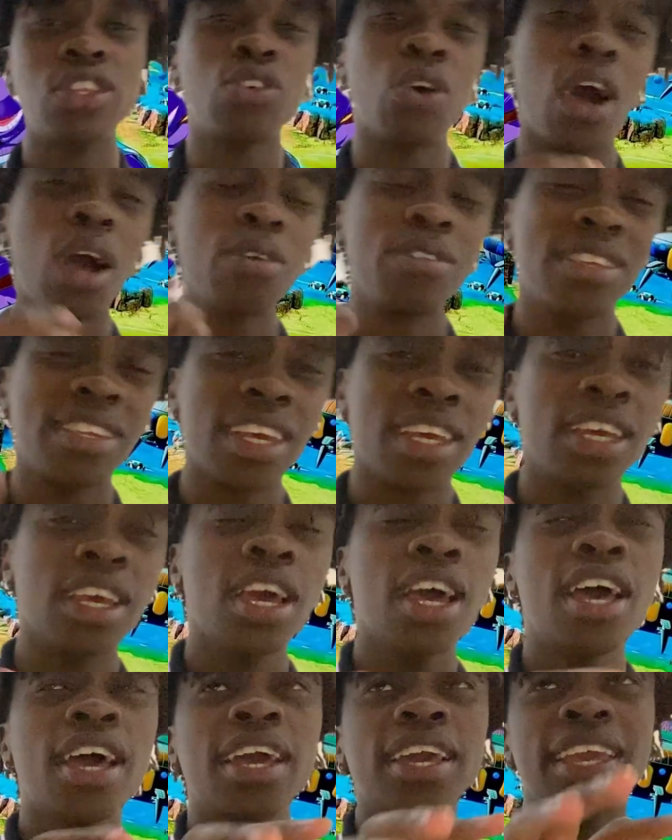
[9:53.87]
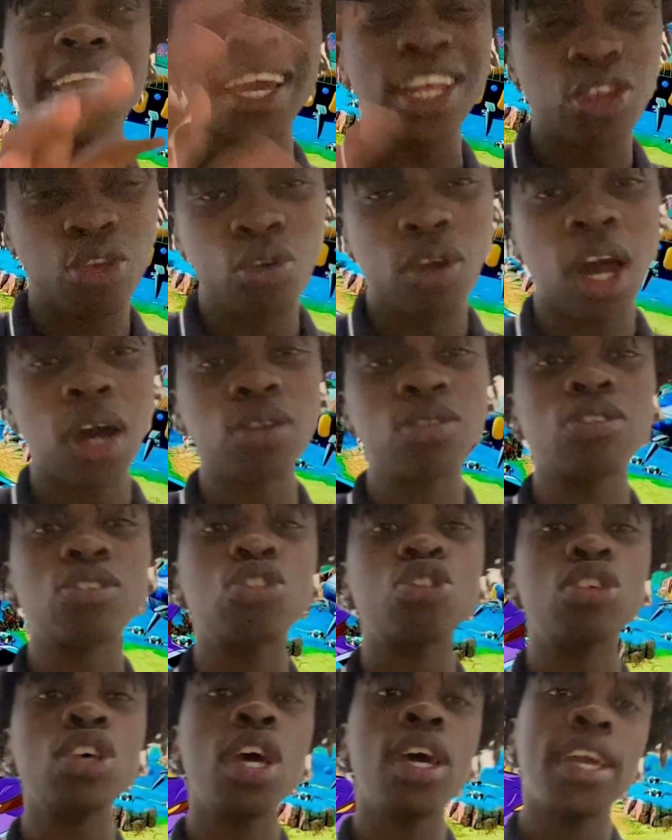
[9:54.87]
So I would say get to
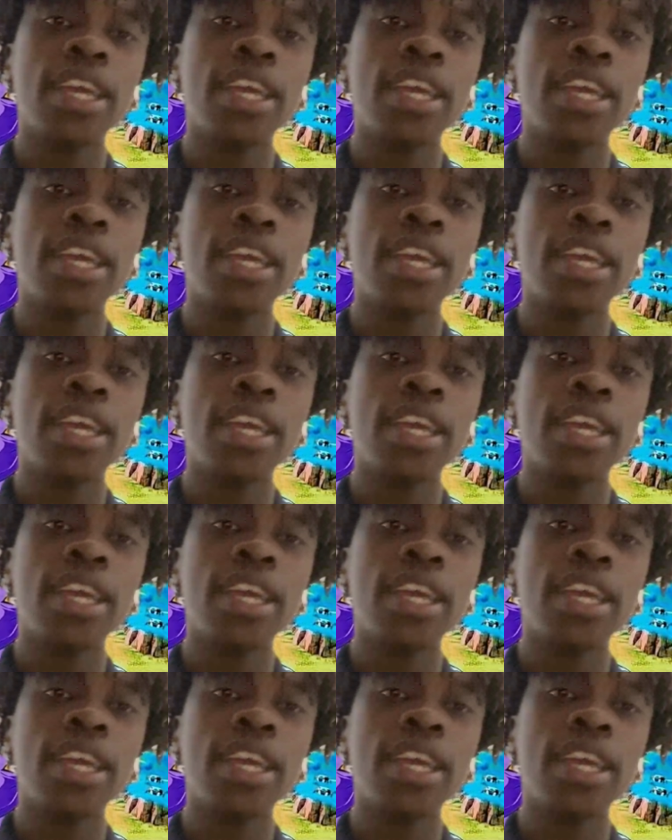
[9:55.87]
counters,